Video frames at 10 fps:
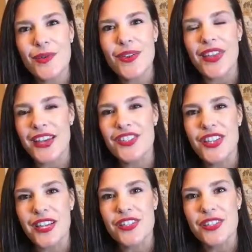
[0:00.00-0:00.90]
with
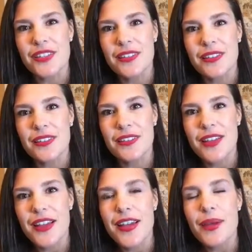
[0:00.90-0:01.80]
education,
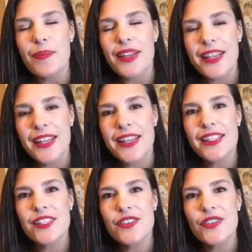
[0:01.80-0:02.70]
but it
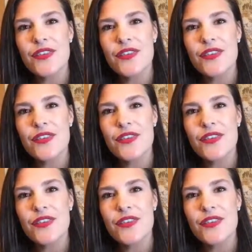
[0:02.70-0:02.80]
is